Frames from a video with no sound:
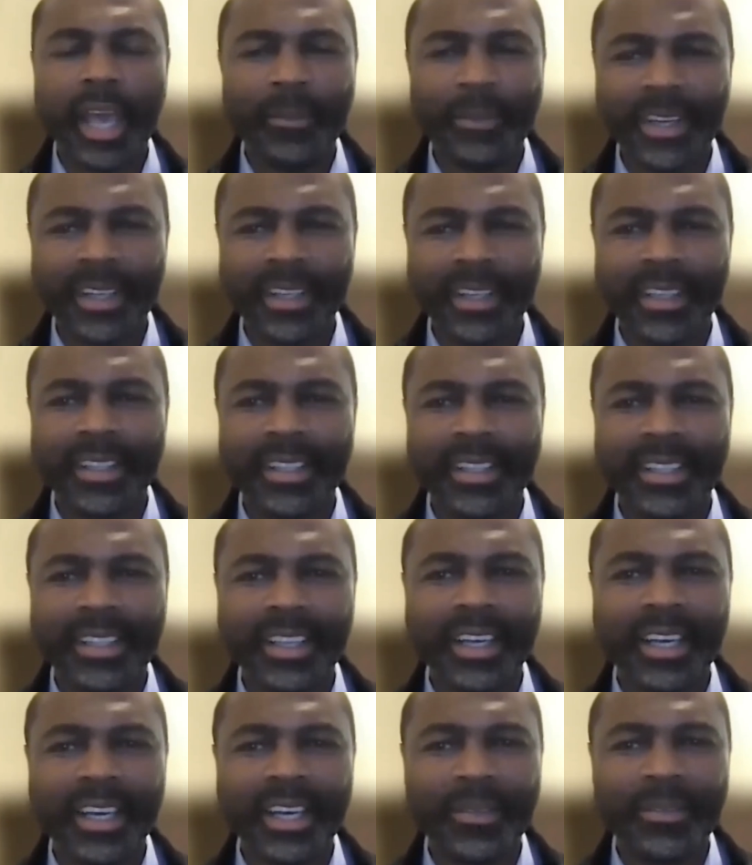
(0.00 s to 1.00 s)
I'm going
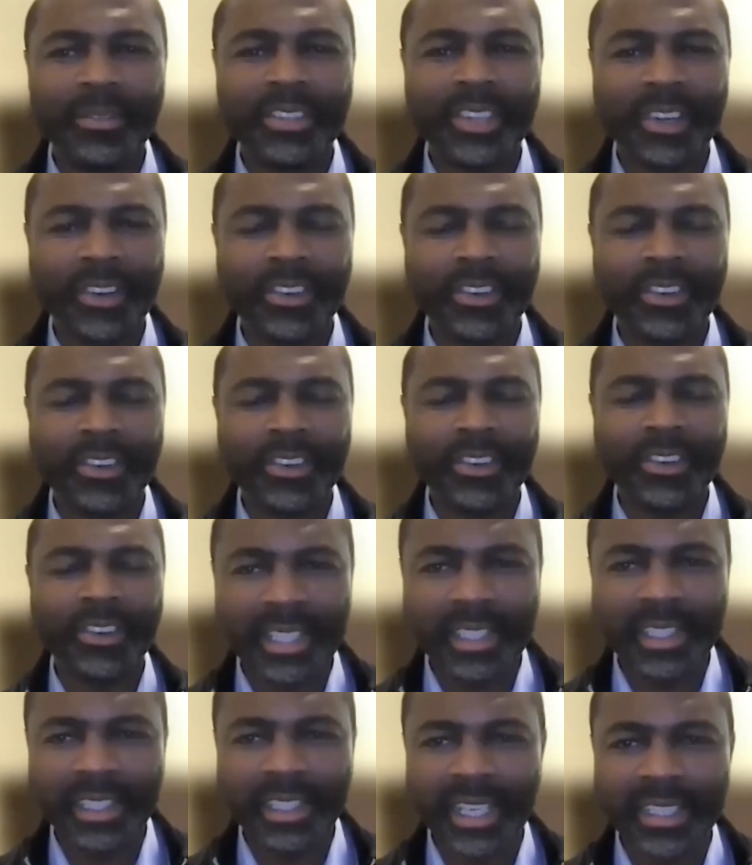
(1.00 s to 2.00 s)
to um, turn the
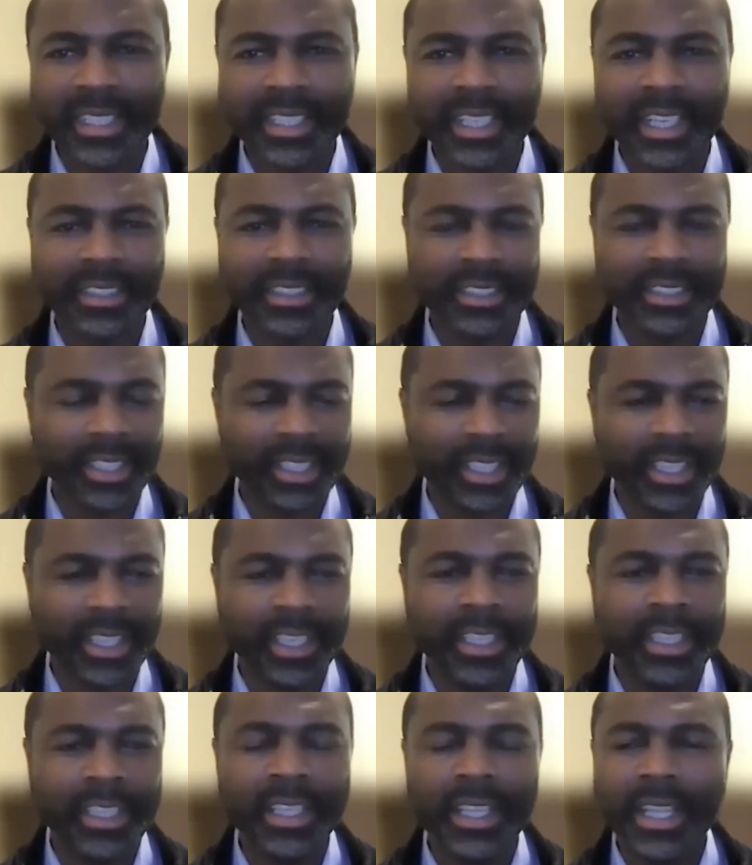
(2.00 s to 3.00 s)
cheek like Dr.
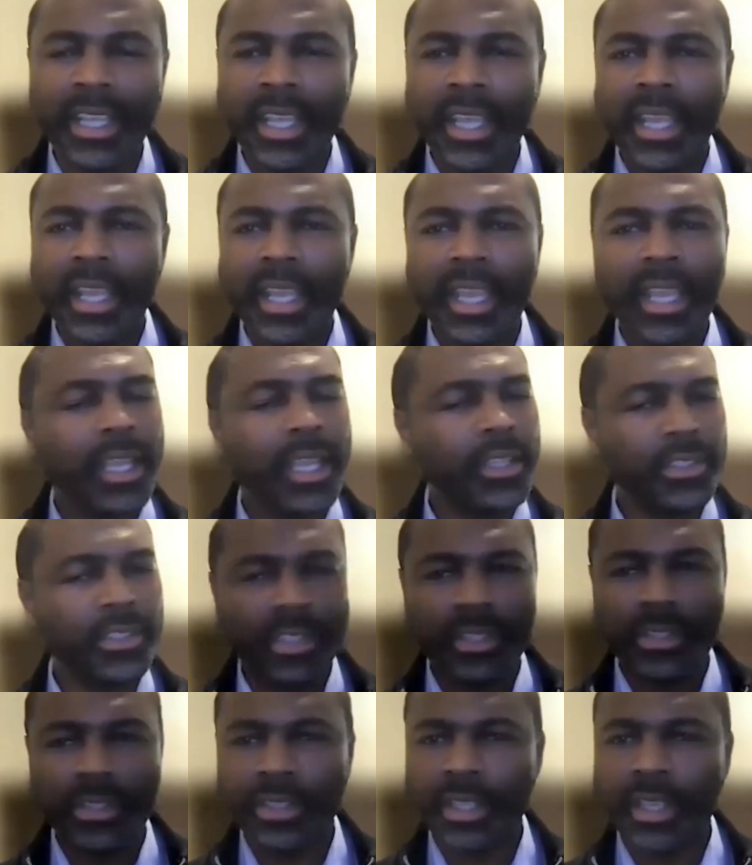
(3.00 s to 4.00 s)
King and
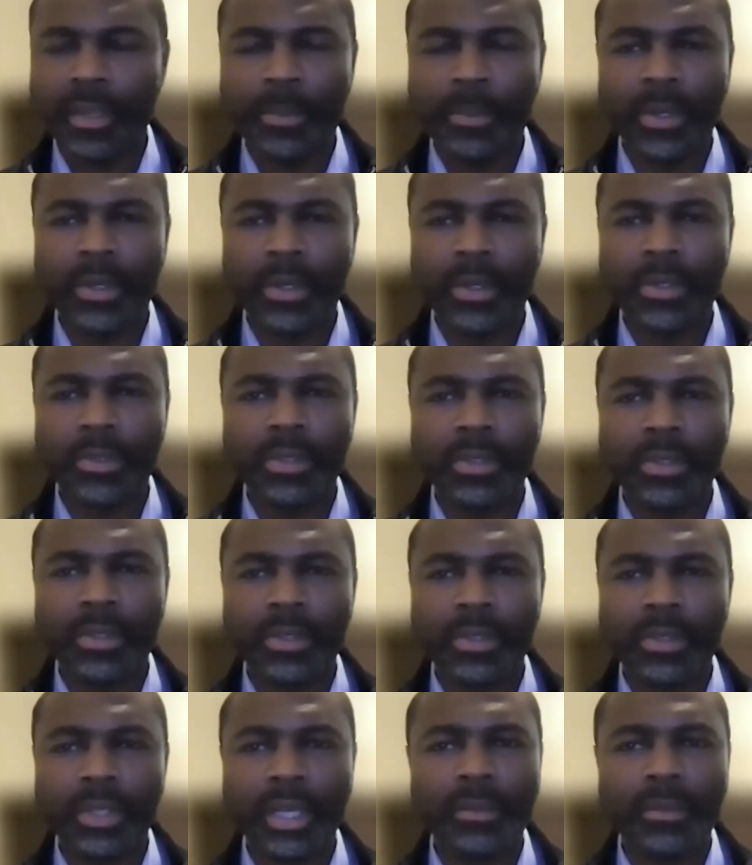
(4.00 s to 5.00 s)
just keep on
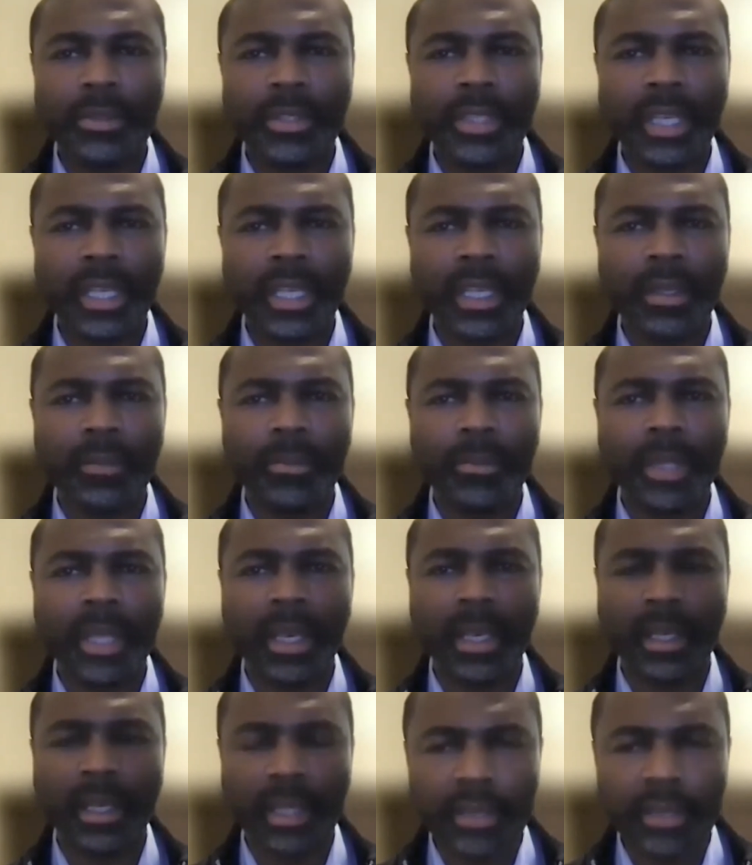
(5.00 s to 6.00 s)
um, ticking
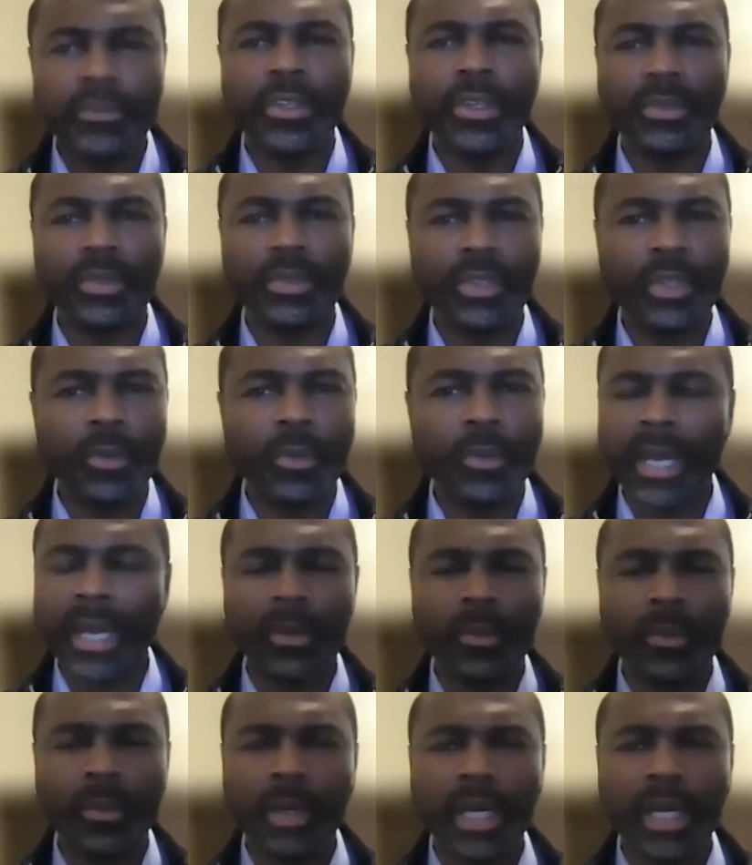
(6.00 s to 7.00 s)
and love you no
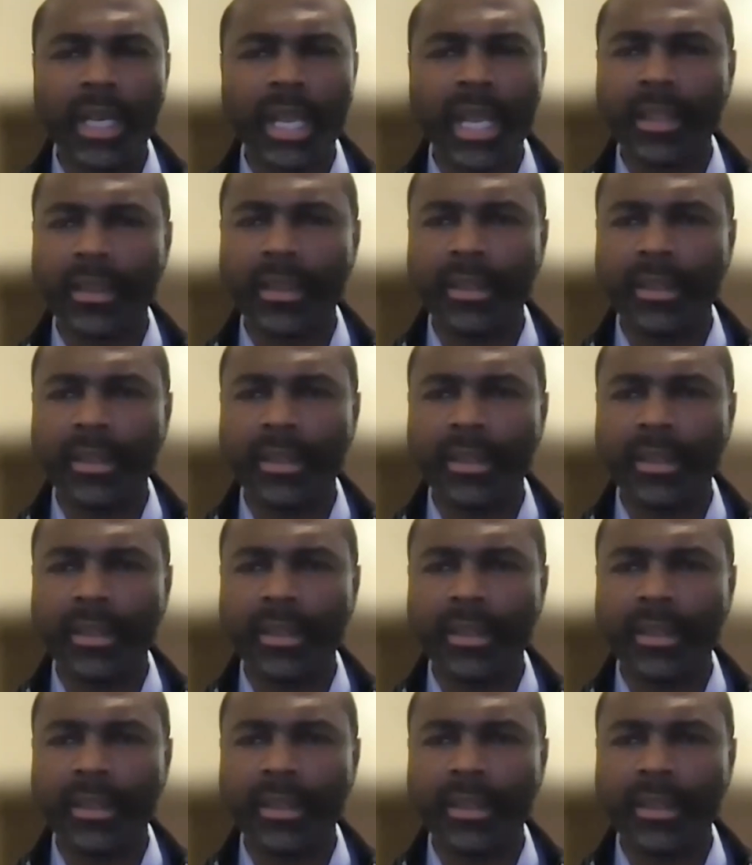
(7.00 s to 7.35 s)
matter what.